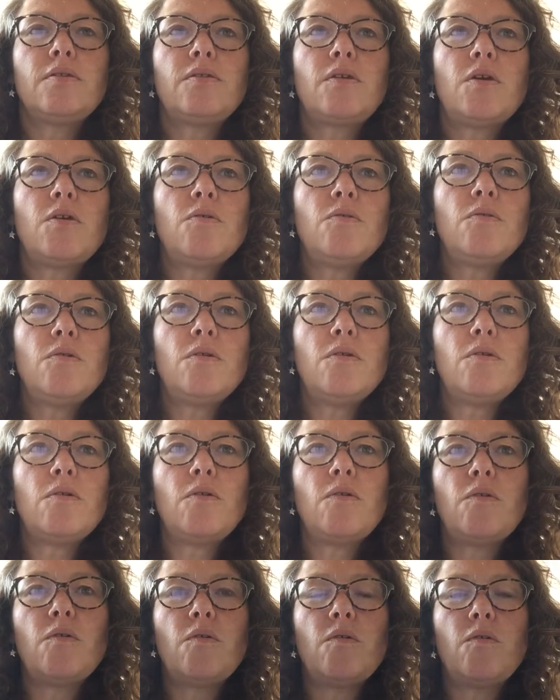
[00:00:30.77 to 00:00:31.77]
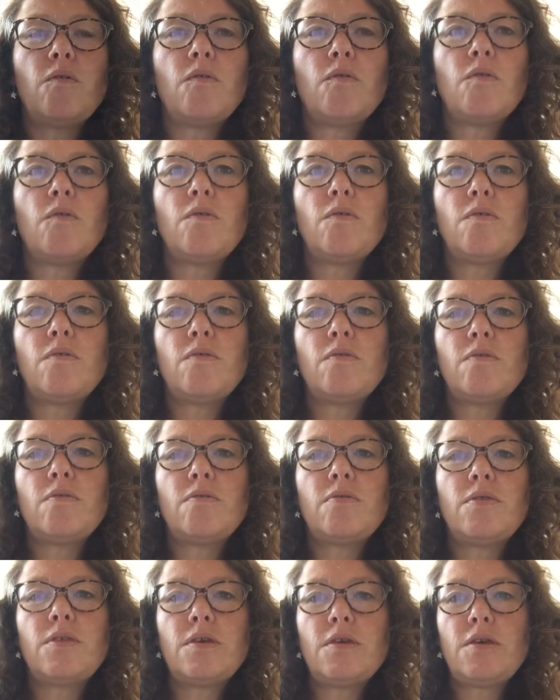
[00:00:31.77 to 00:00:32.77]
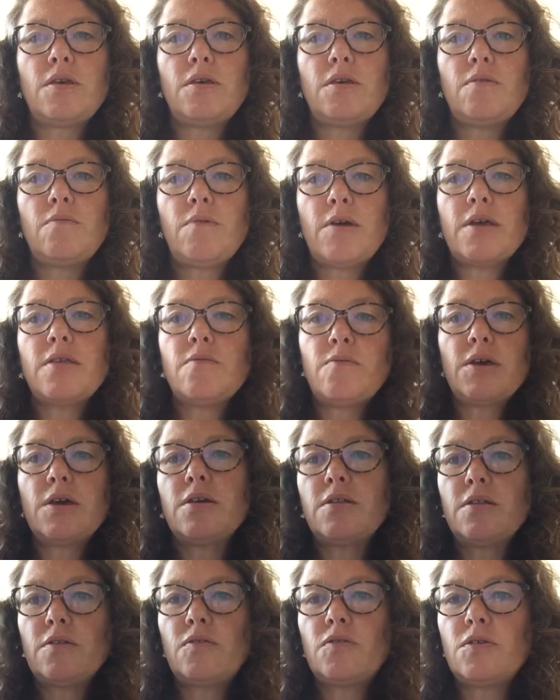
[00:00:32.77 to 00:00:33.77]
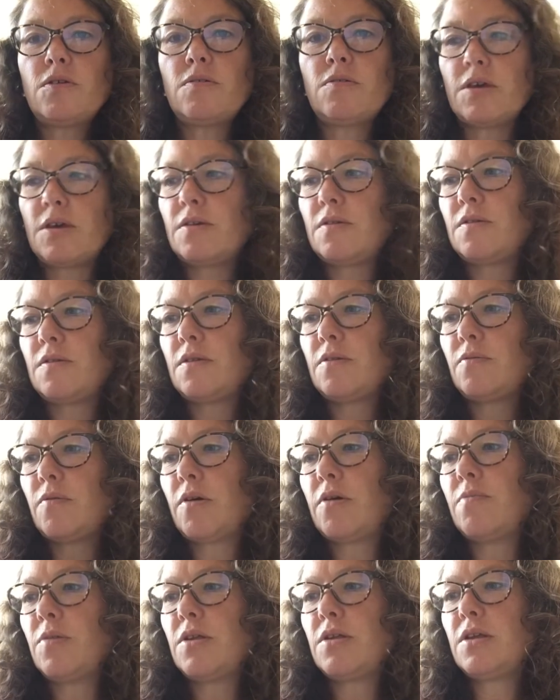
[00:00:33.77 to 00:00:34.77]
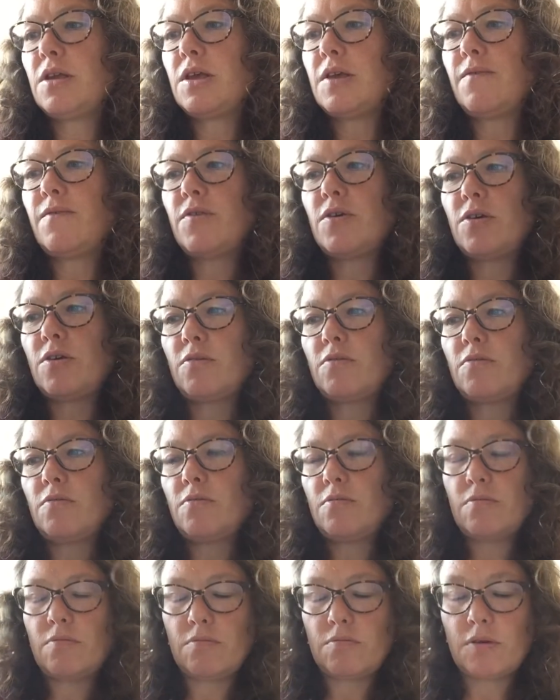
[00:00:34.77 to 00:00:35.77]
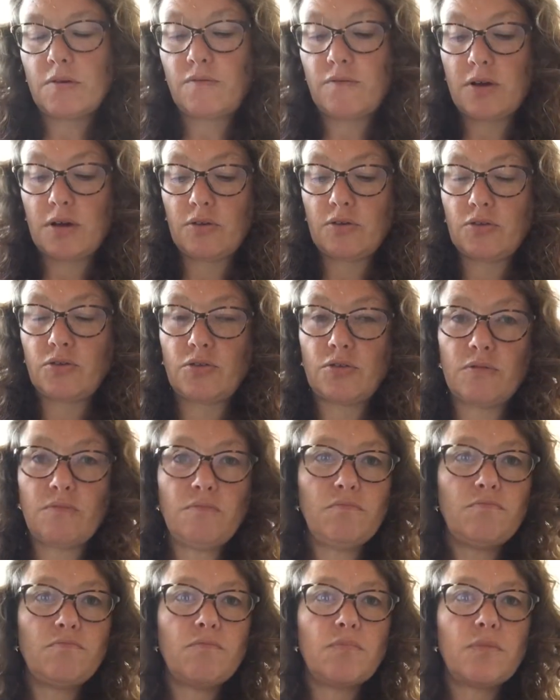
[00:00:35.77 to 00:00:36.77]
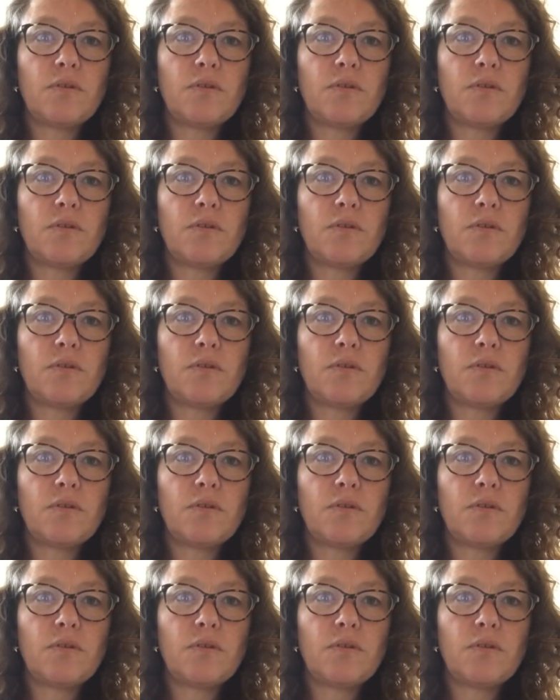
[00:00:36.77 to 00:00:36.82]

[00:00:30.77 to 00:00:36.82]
So the way that we're going to do this, I'm going to give you a fraction.